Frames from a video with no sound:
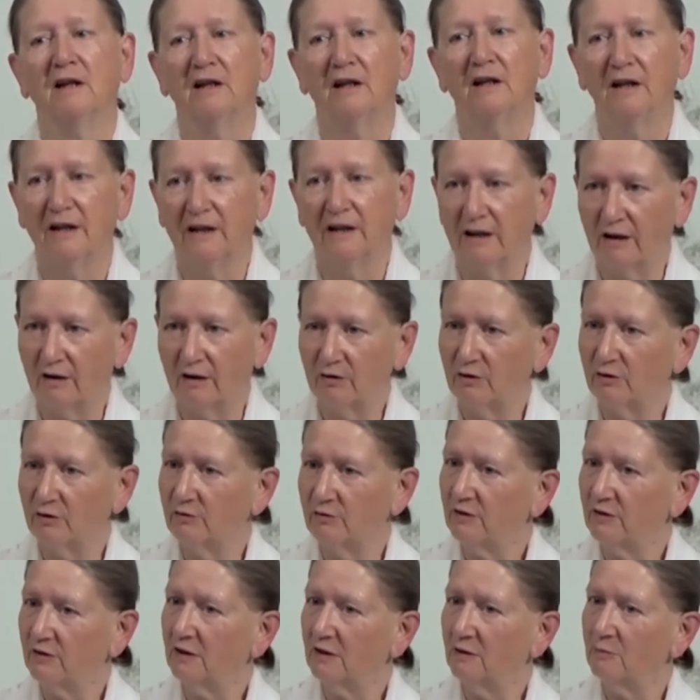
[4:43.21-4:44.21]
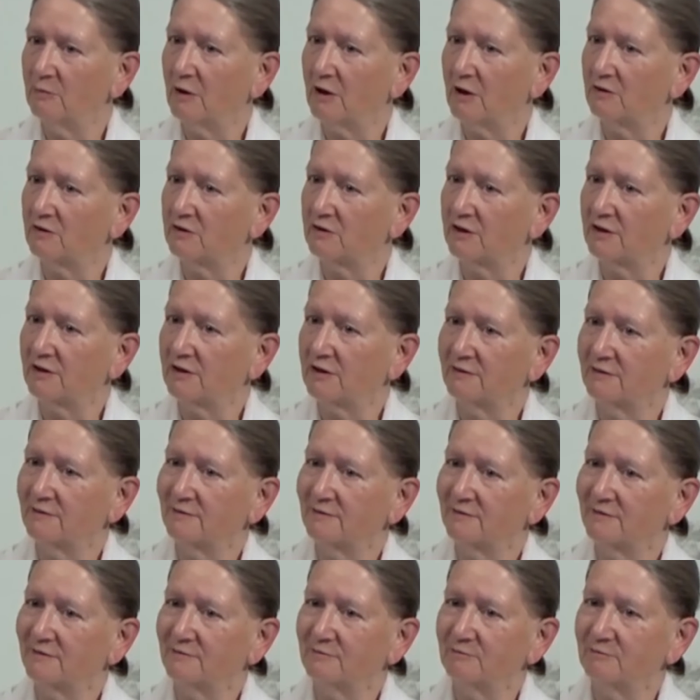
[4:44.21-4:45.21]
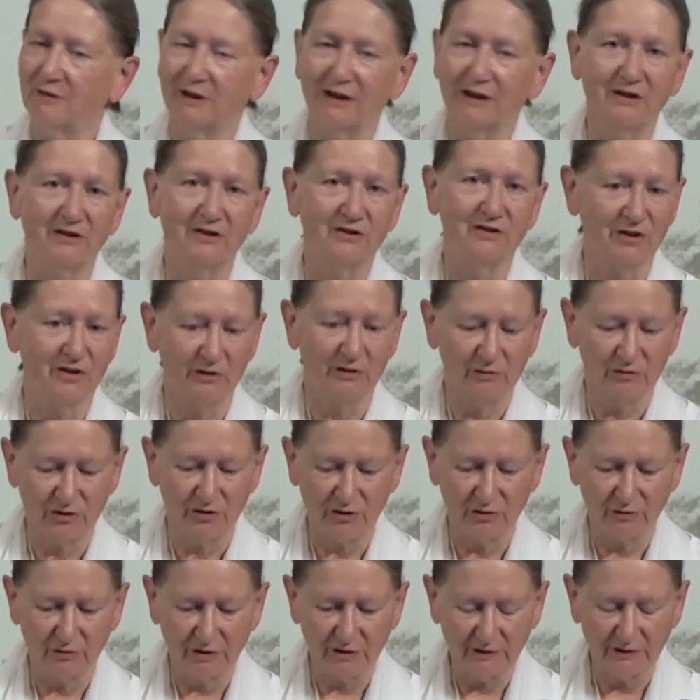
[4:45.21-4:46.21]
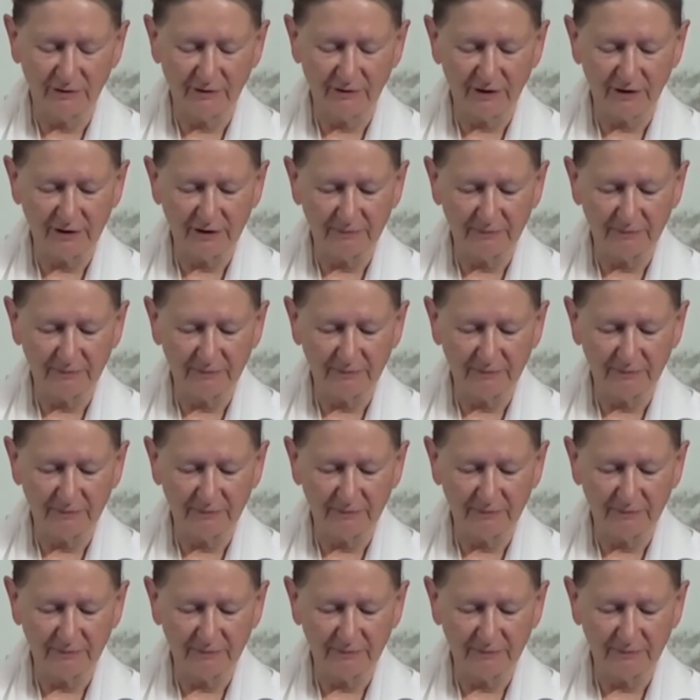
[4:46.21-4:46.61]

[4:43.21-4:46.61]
and how you feel about it, because those two are different.